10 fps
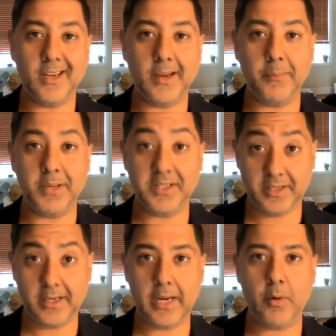companies to
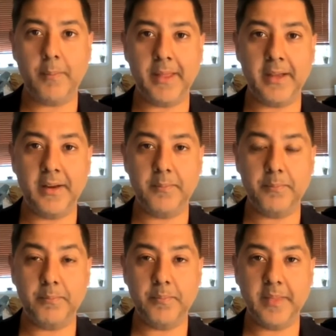clear up
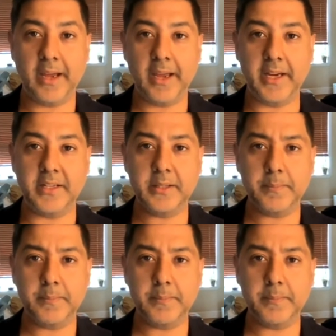that hate.